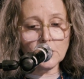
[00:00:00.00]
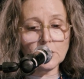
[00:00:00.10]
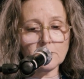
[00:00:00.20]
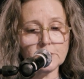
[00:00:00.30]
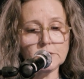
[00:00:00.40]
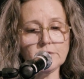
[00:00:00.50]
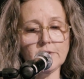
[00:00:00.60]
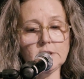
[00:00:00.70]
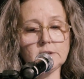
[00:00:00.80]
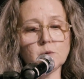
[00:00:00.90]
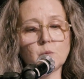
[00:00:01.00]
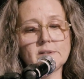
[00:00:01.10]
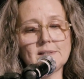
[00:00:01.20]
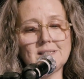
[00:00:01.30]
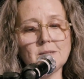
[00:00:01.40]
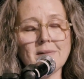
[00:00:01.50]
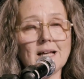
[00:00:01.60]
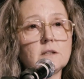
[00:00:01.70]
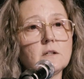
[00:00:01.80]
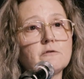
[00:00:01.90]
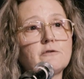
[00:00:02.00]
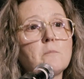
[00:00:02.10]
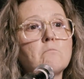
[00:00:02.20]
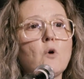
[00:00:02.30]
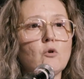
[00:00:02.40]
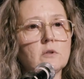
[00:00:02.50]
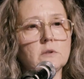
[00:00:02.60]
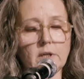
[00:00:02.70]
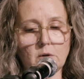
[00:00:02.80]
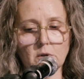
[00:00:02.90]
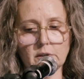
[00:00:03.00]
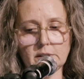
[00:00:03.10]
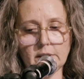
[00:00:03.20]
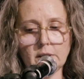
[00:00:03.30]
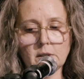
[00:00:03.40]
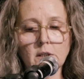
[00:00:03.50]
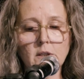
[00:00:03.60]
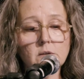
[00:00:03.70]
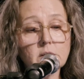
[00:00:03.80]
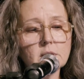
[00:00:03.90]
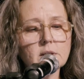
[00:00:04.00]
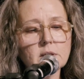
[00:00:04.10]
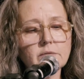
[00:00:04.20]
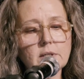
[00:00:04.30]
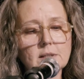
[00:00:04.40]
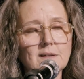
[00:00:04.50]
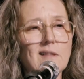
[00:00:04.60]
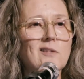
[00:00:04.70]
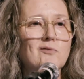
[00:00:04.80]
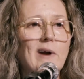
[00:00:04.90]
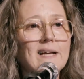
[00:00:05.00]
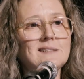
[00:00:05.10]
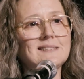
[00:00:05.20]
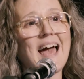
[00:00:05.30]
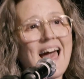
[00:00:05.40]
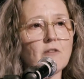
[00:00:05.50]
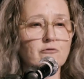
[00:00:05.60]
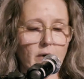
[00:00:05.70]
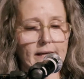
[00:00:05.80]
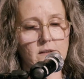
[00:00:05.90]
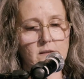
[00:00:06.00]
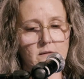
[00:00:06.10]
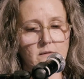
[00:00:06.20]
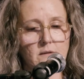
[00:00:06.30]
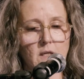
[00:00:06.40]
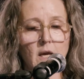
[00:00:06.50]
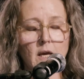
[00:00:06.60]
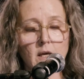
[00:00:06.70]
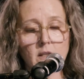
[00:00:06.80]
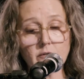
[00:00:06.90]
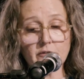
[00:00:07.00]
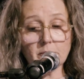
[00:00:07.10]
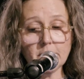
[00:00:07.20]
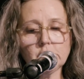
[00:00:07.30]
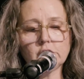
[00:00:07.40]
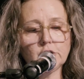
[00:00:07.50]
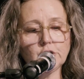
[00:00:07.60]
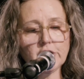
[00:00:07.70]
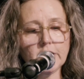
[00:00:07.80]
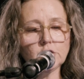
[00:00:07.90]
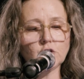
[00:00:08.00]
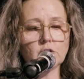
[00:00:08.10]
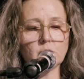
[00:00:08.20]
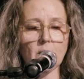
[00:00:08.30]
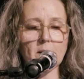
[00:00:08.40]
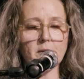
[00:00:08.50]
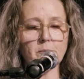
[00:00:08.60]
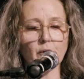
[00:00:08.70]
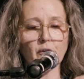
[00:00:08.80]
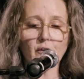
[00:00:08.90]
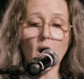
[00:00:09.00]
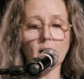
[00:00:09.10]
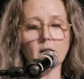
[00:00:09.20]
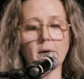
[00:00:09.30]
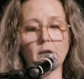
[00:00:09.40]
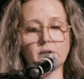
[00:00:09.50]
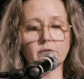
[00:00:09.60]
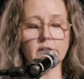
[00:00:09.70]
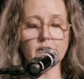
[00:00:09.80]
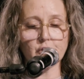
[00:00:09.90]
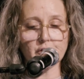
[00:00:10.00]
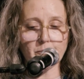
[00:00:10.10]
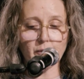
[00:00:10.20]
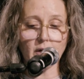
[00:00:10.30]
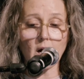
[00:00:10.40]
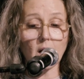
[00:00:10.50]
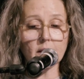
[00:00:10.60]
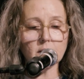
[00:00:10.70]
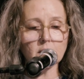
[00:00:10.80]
The first of these was the demand for moral equality. You can think of it as the right to have rights. The Reformation changed the way people thought about their relationship with God.